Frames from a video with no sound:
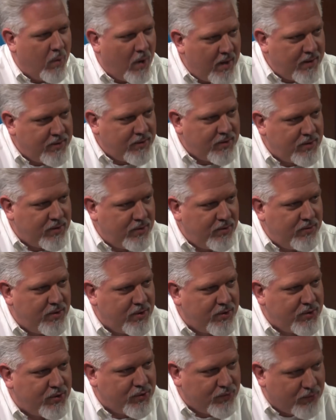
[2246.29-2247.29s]
wants
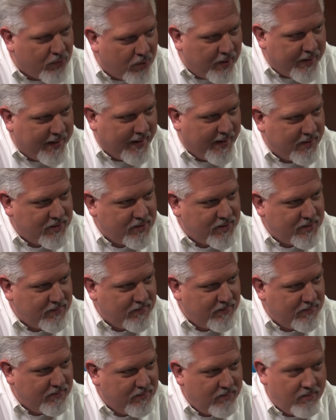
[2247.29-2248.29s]
to destroy
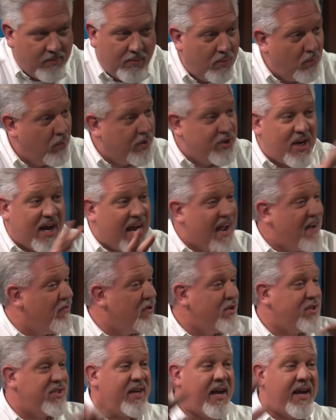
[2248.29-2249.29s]
us,
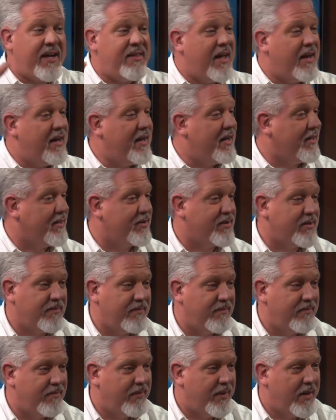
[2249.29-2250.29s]
whichever side that
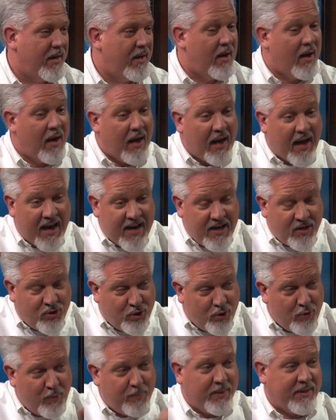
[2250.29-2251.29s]
is.
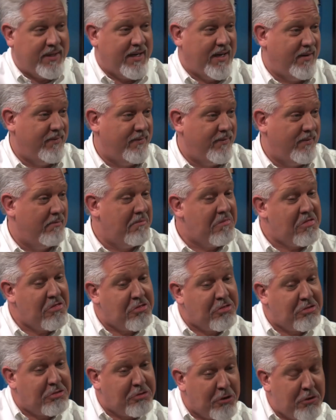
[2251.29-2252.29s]
I do believe
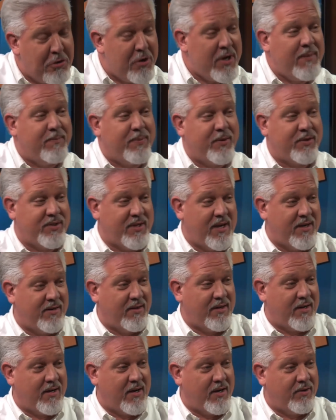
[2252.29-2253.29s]

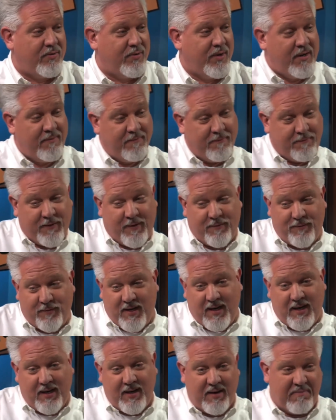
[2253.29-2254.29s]
30% of the country,
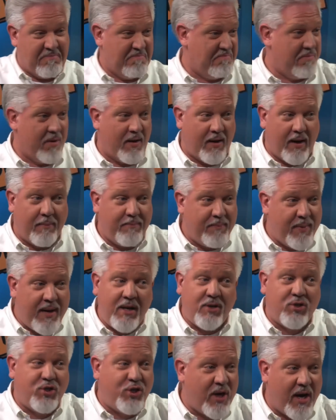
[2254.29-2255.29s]
15, and
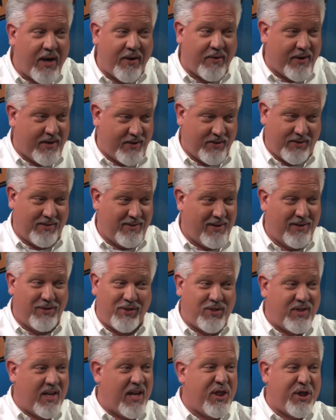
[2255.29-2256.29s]
I'm being generous.
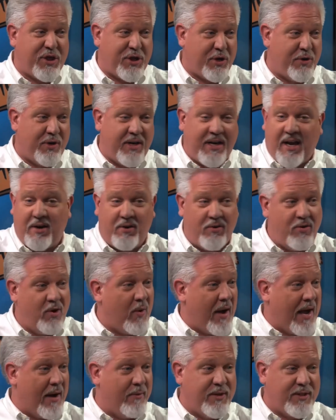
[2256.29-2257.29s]
I just say 30. I
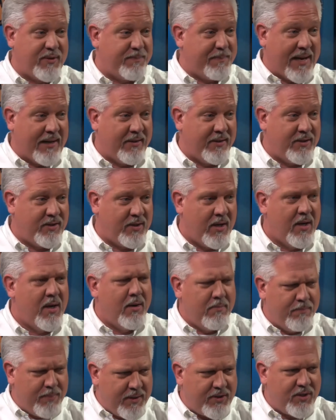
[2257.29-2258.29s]
don't know how it's
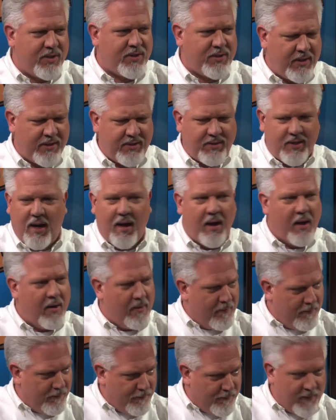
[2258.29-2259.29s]
balanced, but just let's
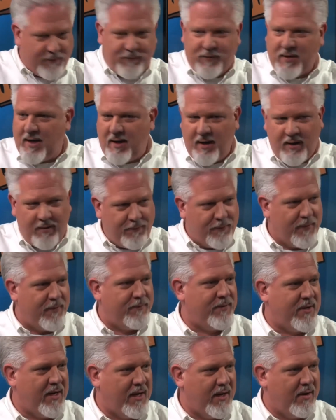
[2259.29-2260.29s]
say 15
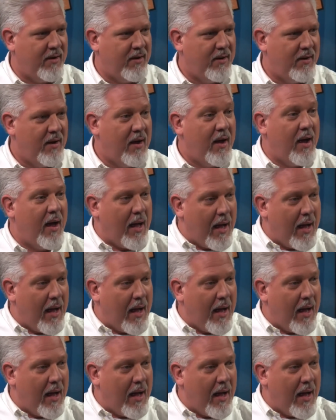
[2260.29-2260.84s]
and 15.